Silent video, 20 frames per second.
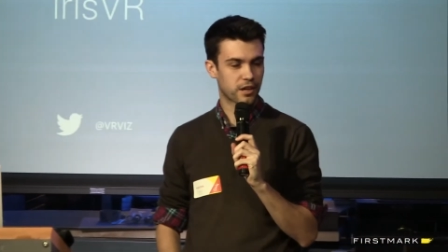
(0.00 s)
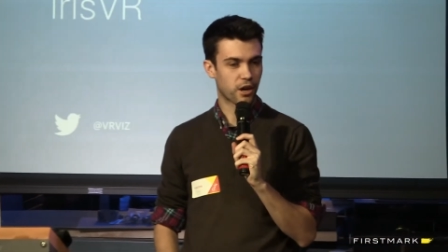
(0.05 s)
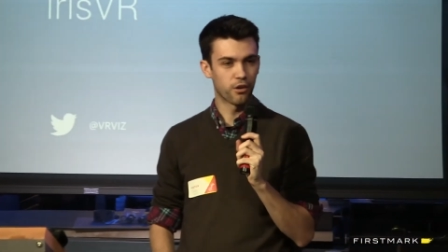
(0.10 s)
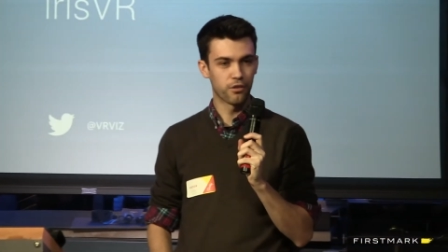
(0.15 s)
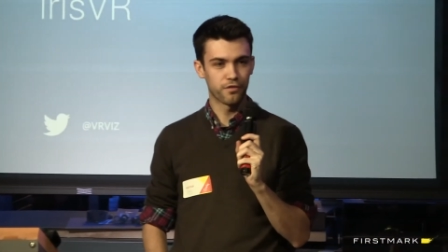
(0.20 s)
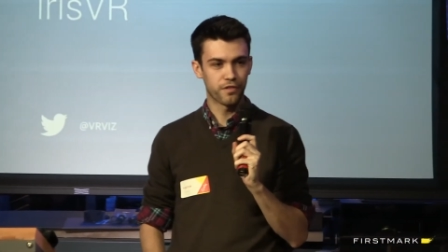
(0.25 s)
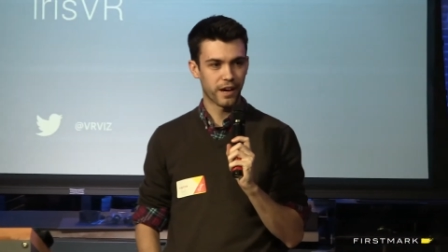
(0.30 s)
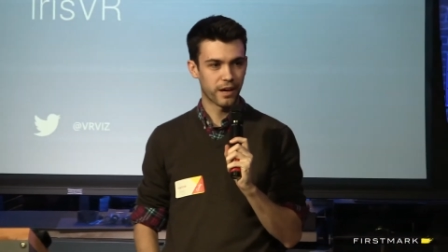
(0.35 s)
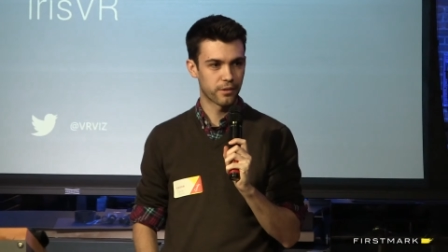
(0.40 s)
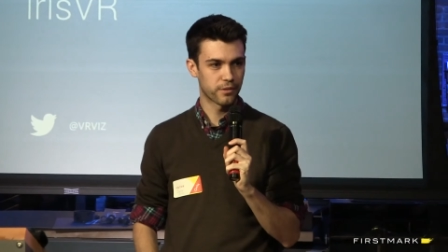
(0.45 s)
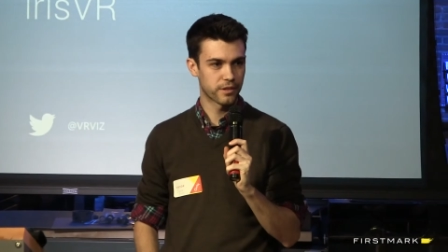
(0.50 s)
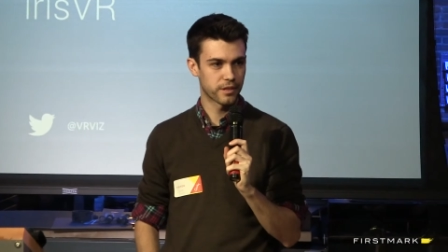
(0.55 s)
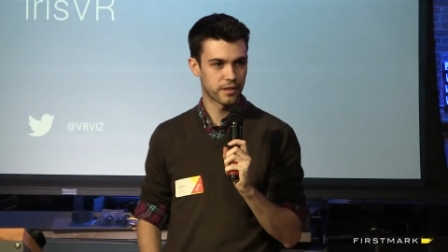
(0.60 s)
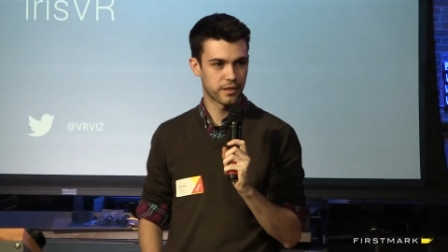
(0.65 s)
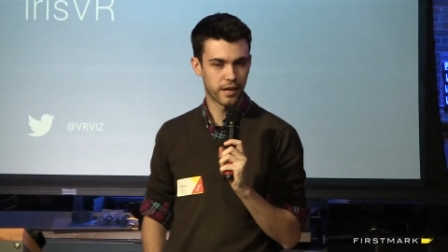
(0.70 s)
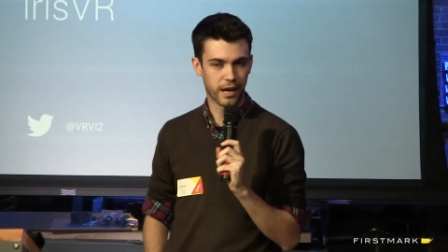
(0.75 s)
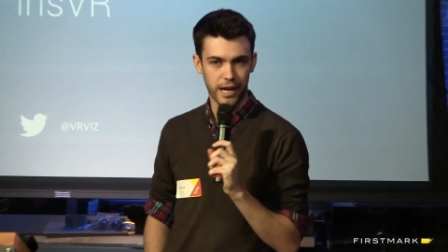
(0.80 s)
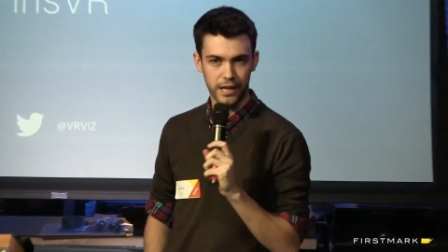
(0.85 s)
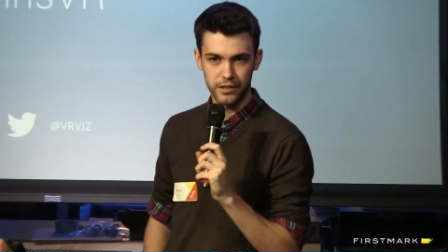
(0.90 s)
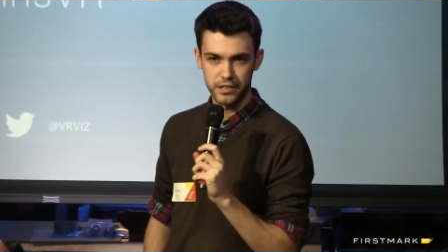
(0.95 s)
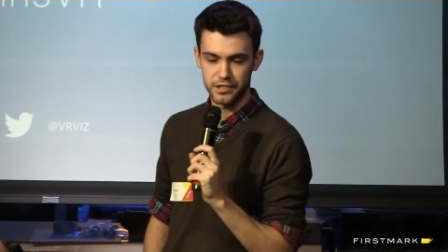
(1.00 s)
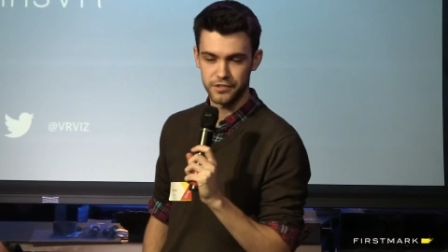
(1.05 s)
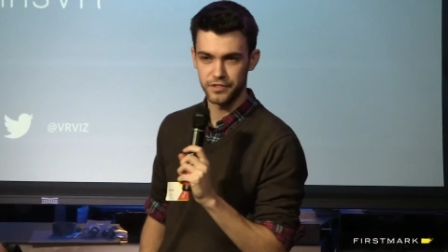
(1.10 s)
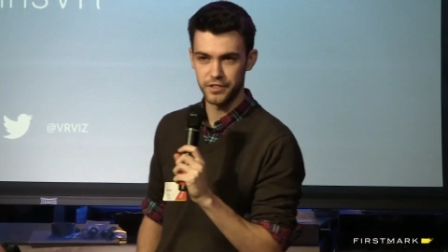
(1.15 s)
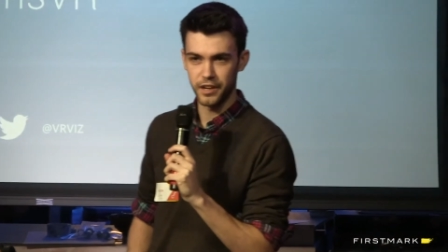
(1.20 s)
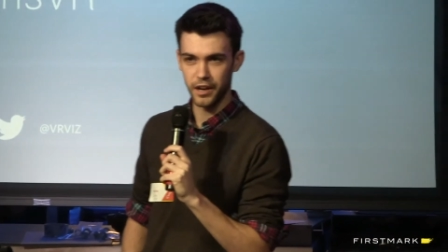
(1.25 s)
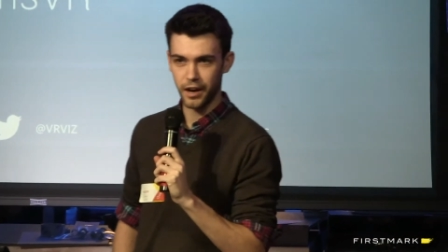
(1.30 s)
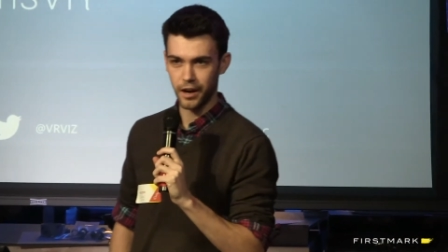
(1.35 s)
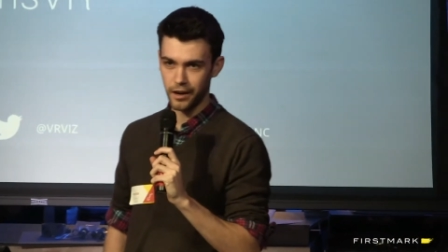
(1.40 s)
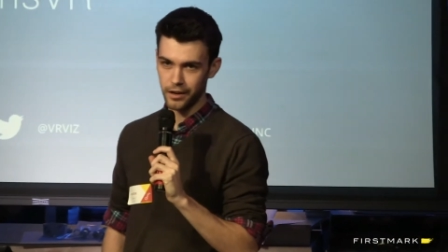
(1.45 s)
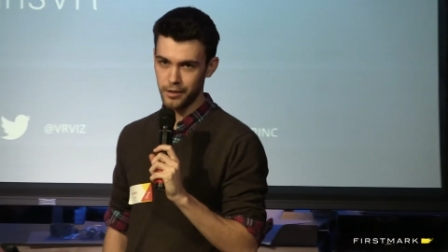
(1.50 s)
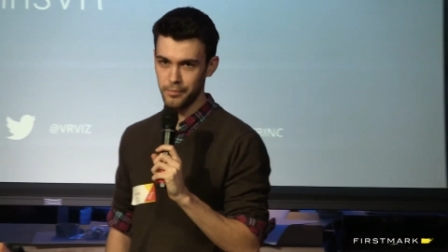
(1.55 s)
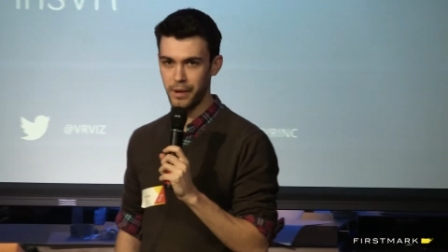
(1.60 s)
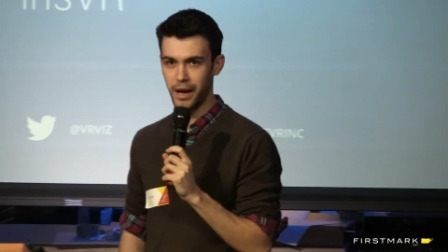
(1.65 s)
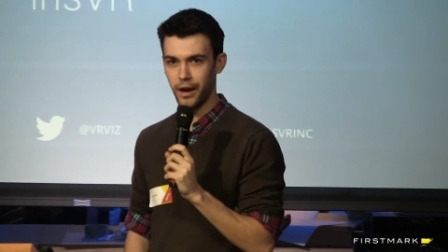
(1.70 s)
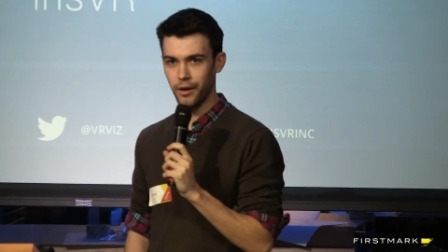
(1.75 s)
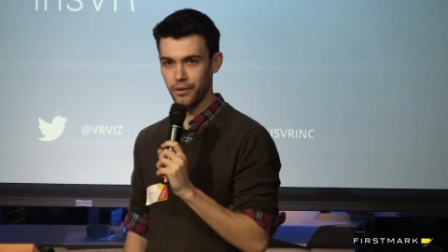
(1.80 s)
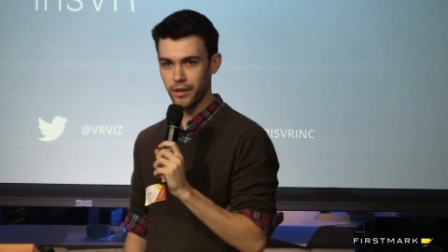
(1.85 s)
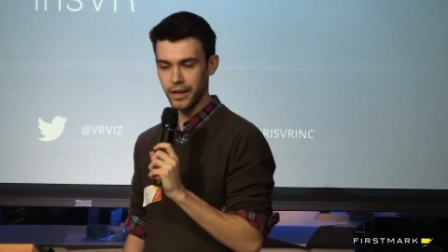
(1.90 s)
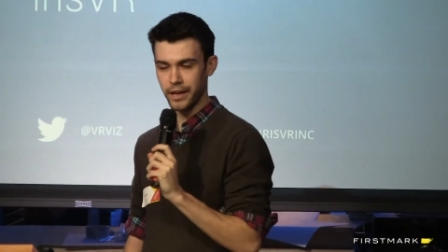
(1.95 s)
co-founded Iris VR
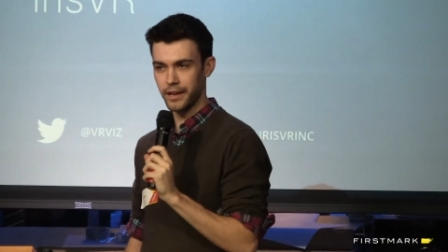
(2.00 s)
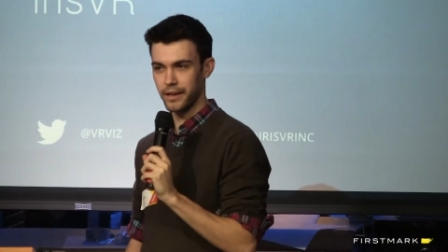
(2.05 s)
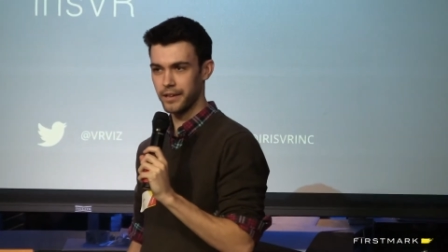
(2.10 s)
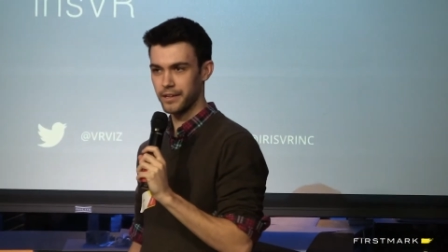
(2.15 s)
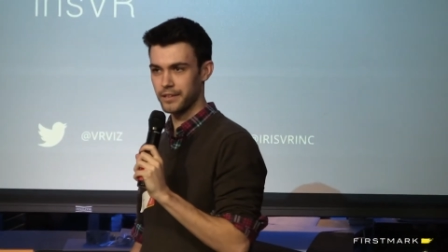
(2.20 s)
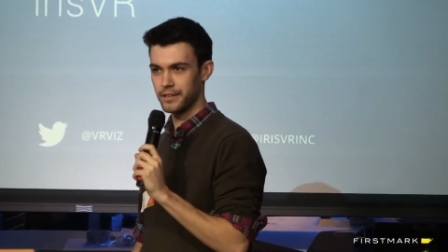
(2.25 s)
about a